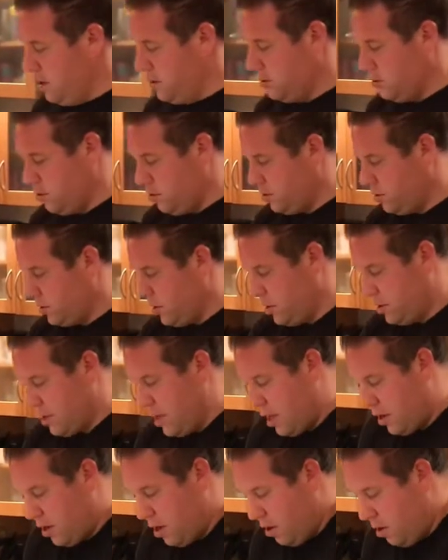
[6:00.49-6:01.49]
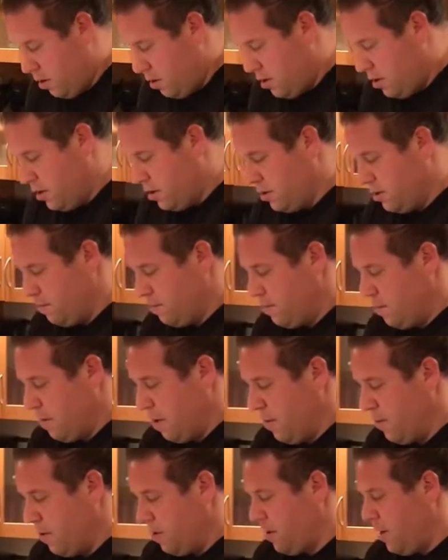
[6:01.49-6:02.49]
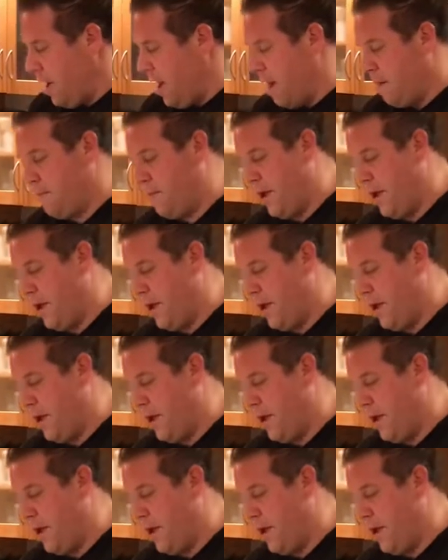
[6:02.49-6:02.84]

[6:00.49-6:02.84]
So let's get that going. Remember, hot